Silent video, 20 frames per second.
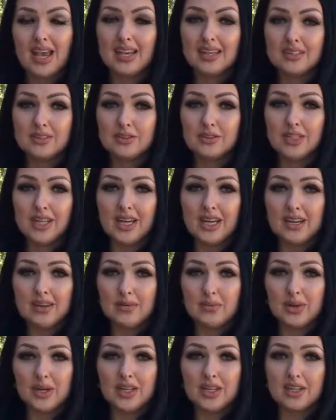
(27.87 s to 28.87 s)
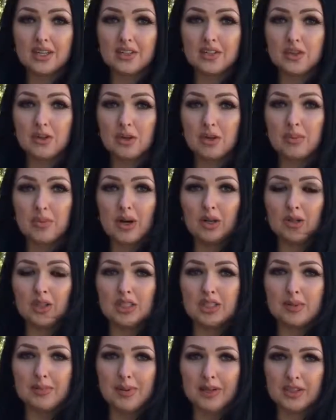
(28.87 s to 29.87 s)
and today we're going to talk about
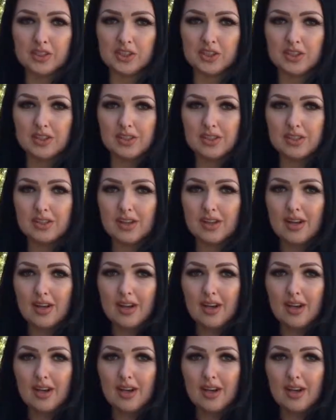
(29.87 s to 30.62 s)
inspections.